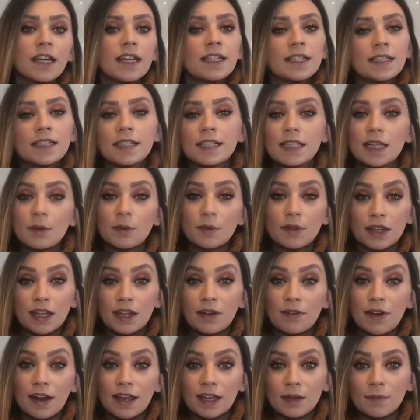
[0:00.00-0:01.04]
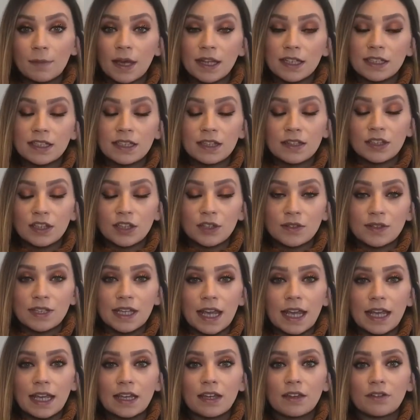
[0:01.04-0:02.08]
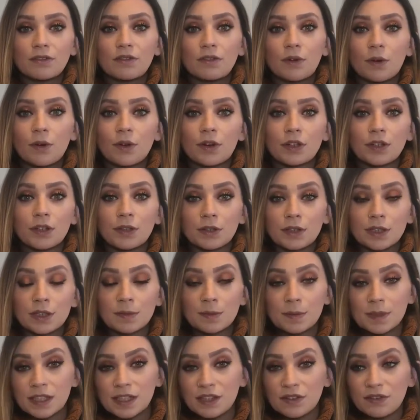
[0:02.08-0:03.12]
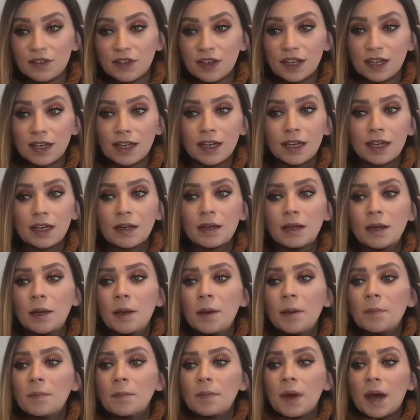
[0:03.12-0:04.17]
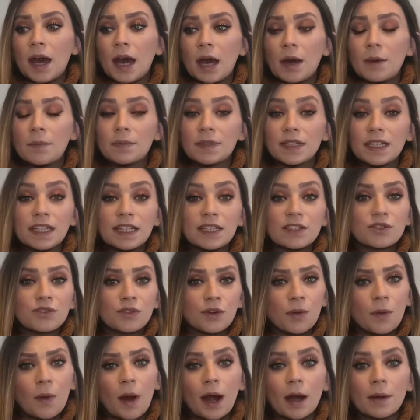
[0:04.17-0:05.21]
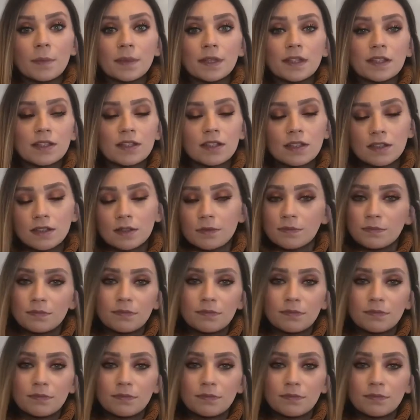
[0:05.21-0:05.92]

to see what they recommend that you take for your specific needs, requirements,